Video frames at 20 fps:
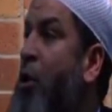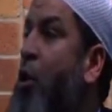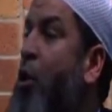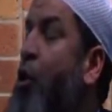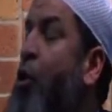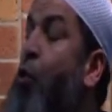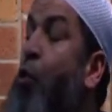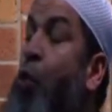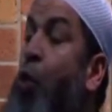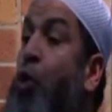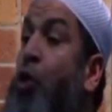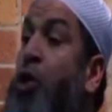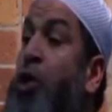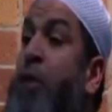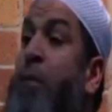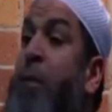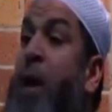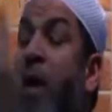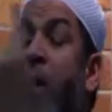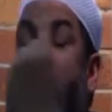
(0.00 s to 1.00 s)
who
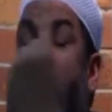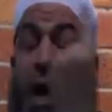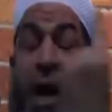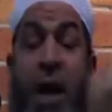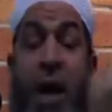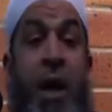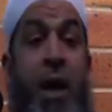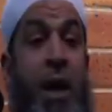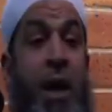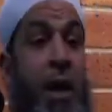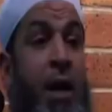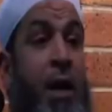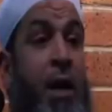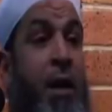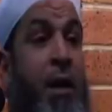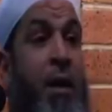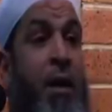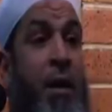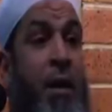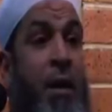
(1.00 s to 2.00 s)
worship Allah
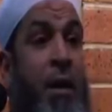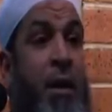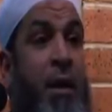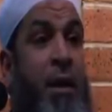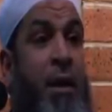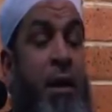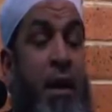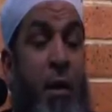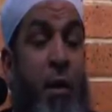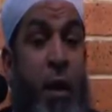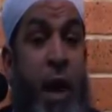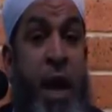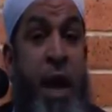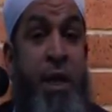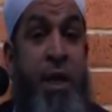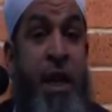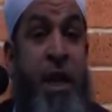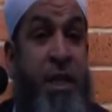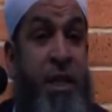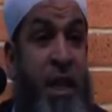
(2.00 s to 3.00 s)
the way
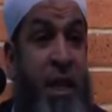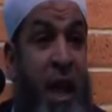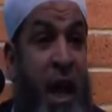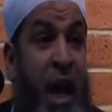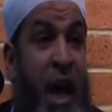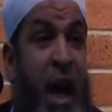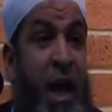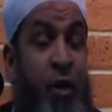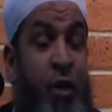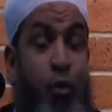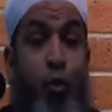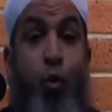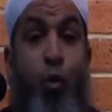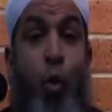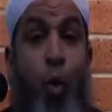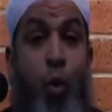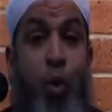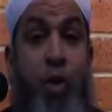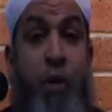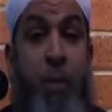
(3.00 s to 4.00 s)
that I do
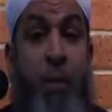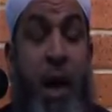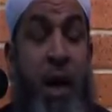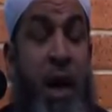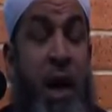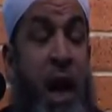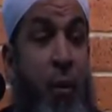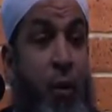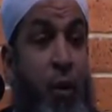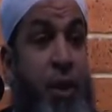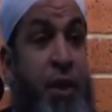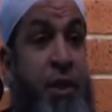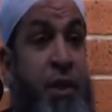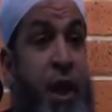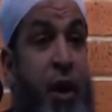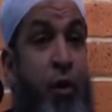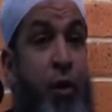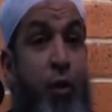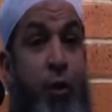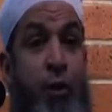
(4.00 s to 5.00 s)
worship Allah, which is
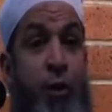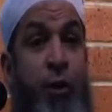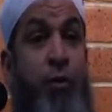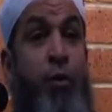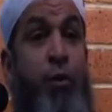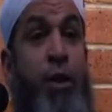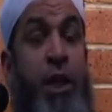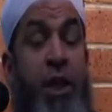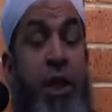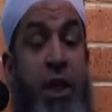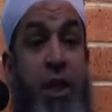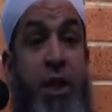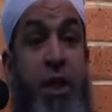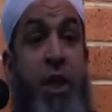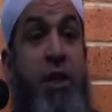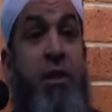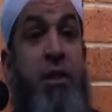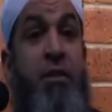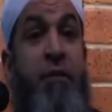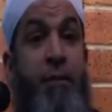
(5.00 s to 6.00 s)
according to the
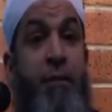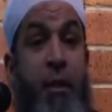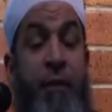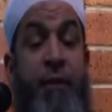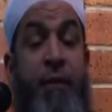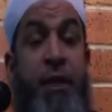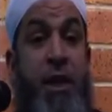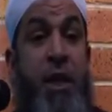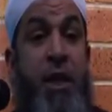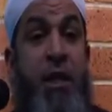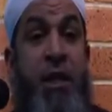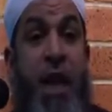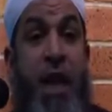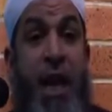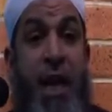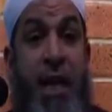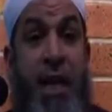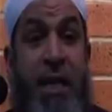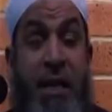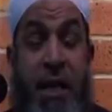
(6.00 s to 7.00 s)
teachings of Prophet Isa
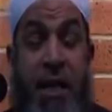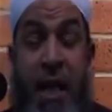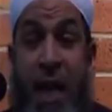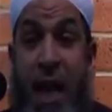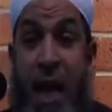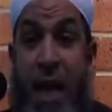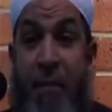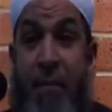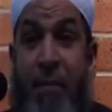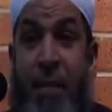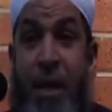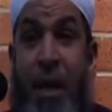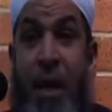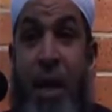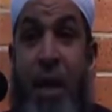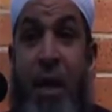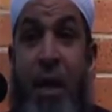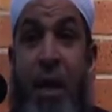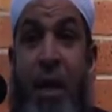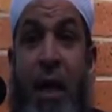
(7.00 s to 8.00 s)
alayhi salam,
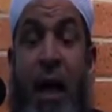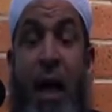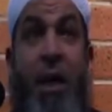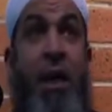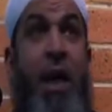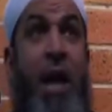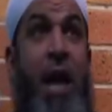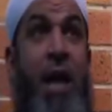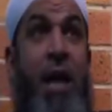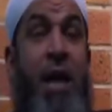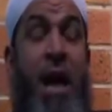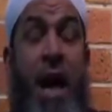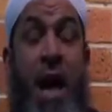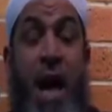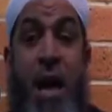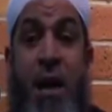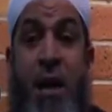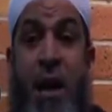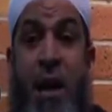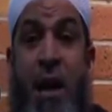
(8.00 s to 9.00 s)
and la
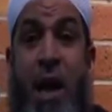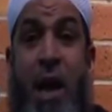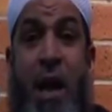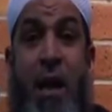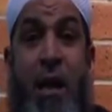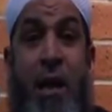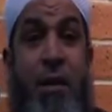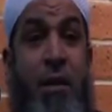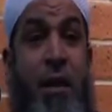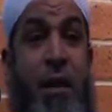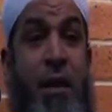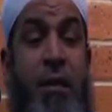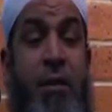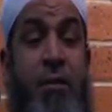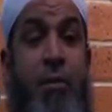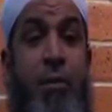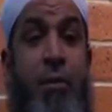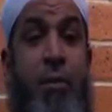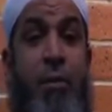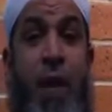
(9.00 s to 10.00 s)
ilaha illallah, Isa
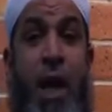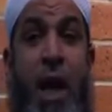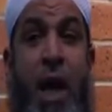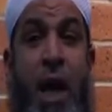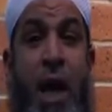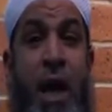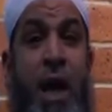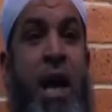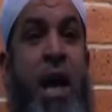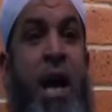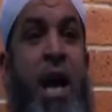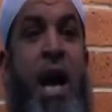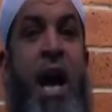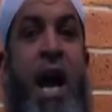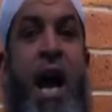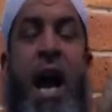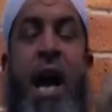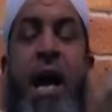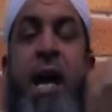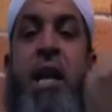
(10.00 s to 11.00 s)
Rasulullah,
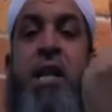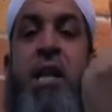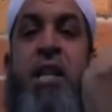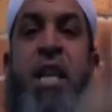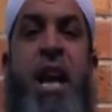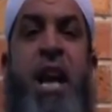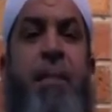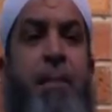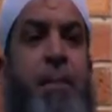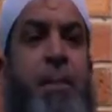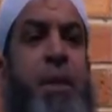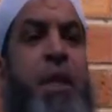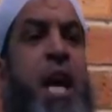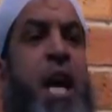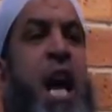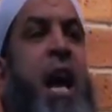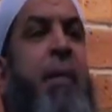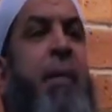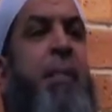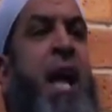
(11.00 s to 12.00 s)
except
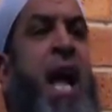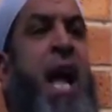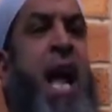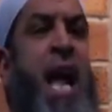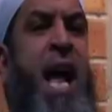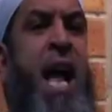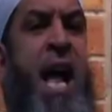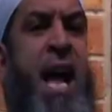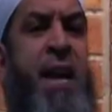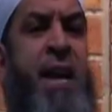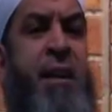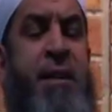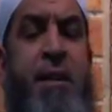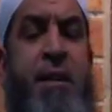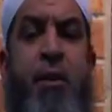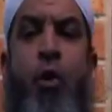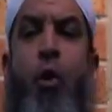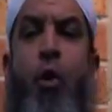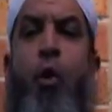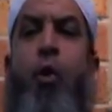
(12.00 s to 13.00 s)
a man
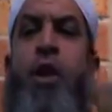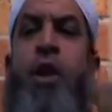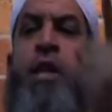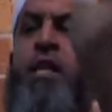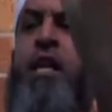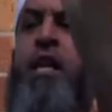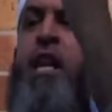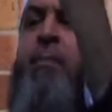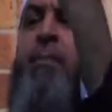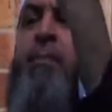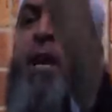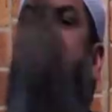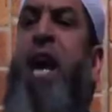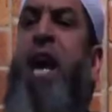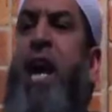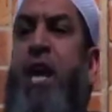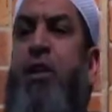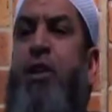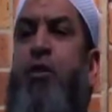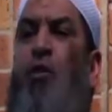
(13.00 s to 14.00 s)
who is in a
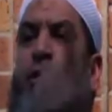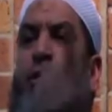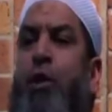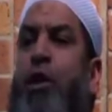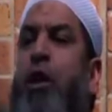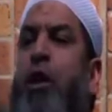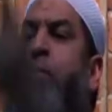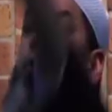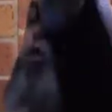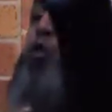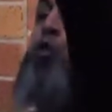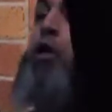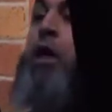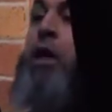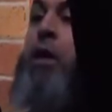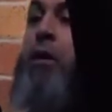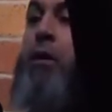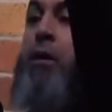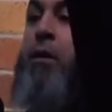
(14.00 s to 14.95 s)
place called Al-Mosul.